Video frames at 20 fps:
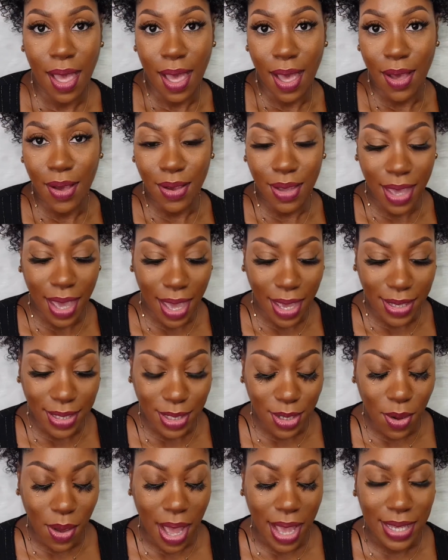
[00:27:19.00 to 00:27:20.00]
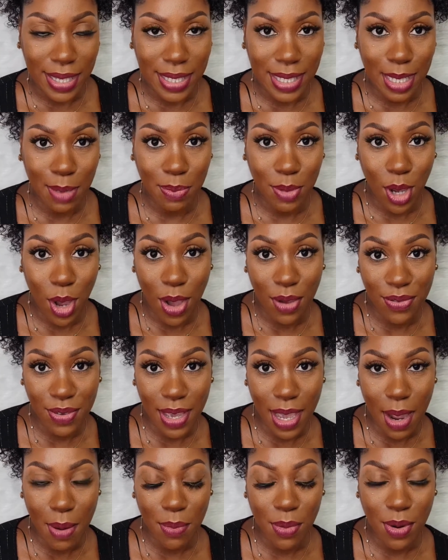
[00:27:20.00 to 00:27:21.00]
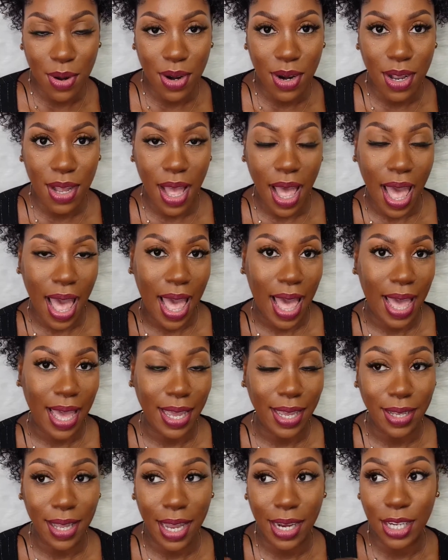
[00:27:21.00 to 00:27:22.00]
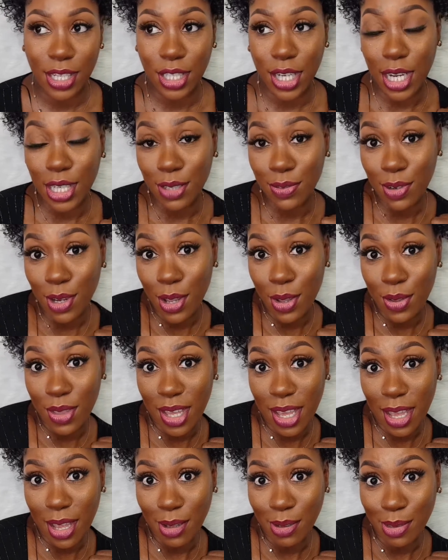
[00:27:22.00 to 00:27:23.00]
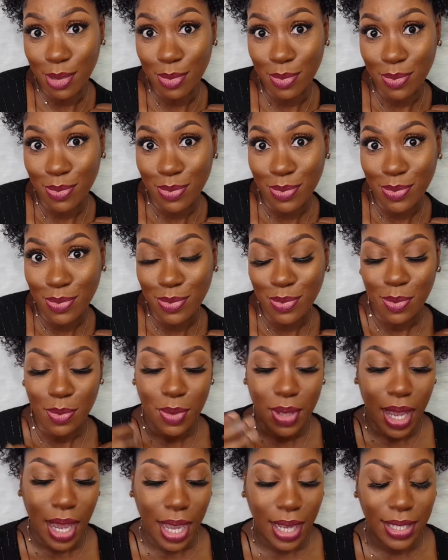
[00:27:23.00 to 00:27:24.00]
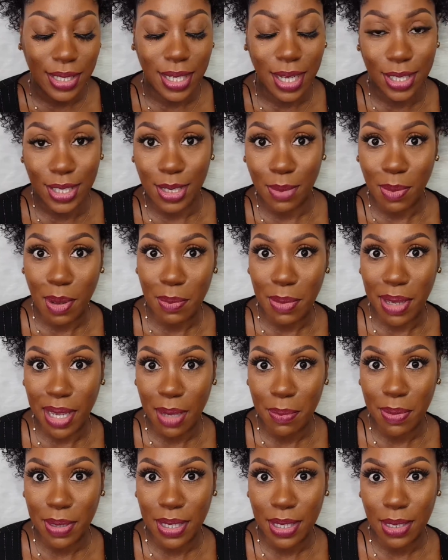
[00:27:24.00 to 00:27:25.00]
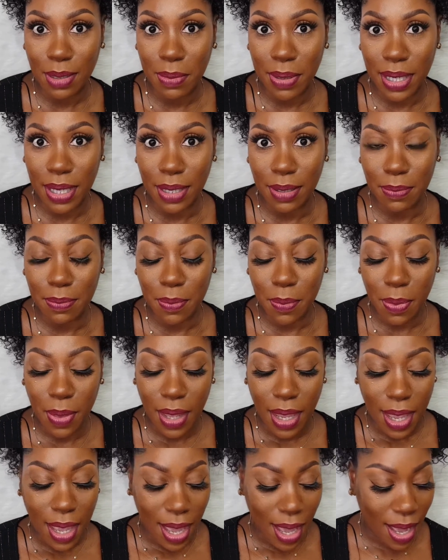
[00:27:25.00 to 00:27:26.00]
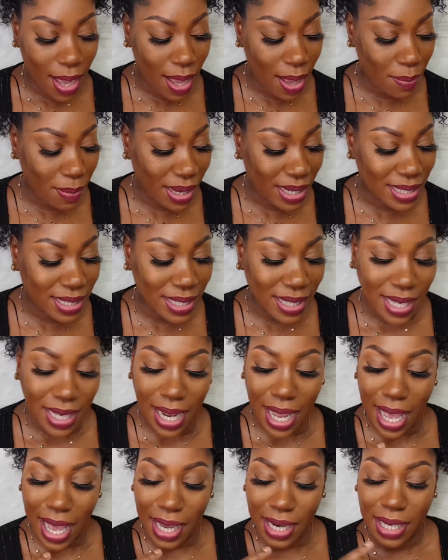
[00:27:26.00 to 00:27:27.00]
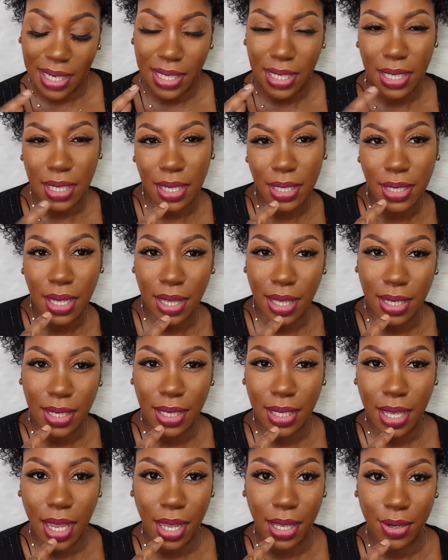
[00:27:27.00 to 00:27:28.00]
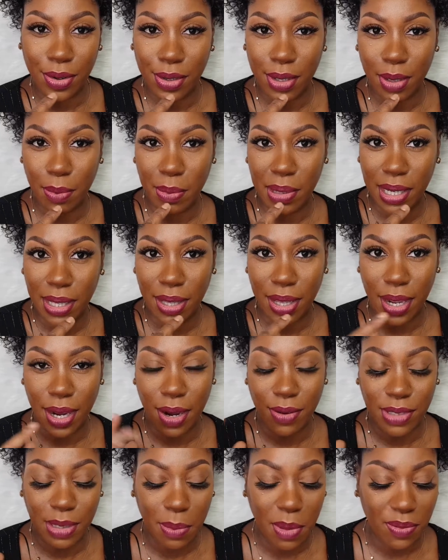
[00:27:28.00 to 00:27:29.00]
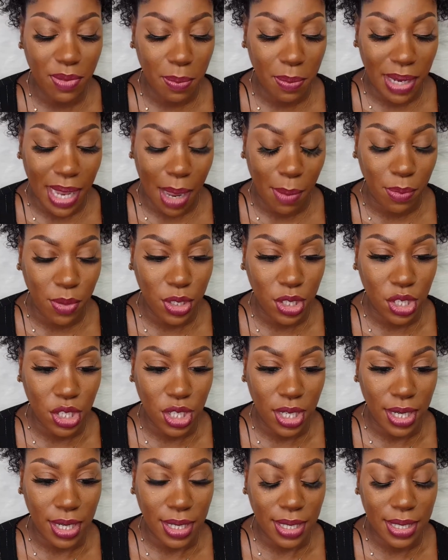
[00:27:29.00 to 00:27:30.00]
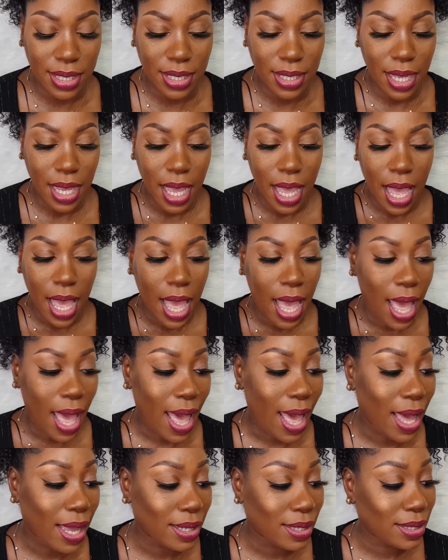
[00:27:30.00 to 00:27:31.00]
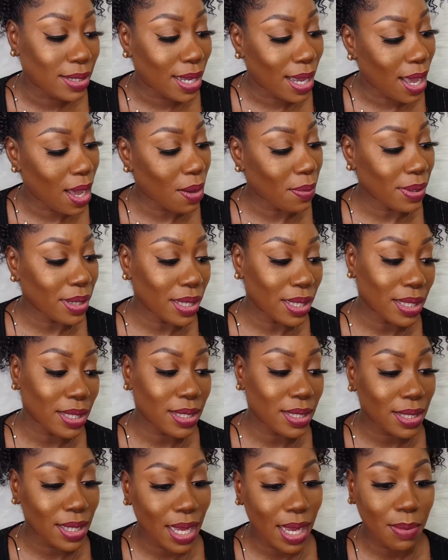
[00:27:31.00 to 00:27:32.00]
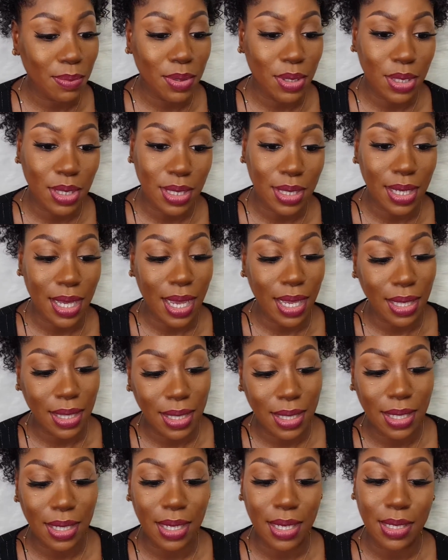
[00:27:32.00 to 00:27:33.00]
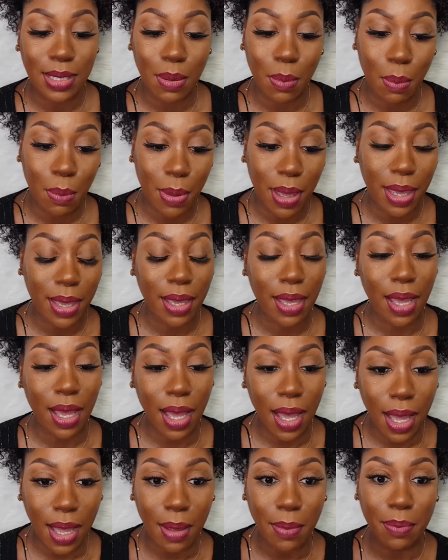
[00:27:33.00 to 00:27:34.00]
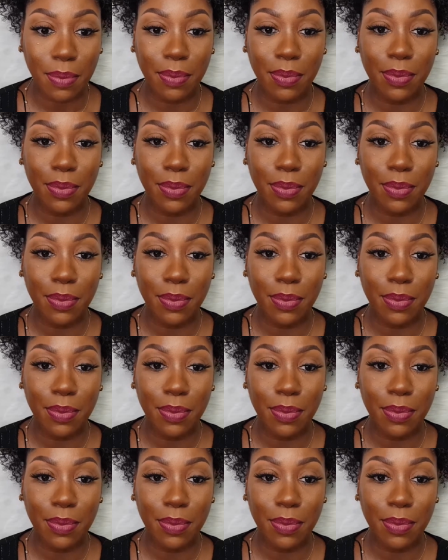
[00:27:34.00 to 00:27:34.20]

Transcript: Okay, so I slipped off camera. I had a change of clothing. I touched up my makeup a little bit. I did add another little color in the middle there, something from Glamorous Chics. And now it is time to set this makeup.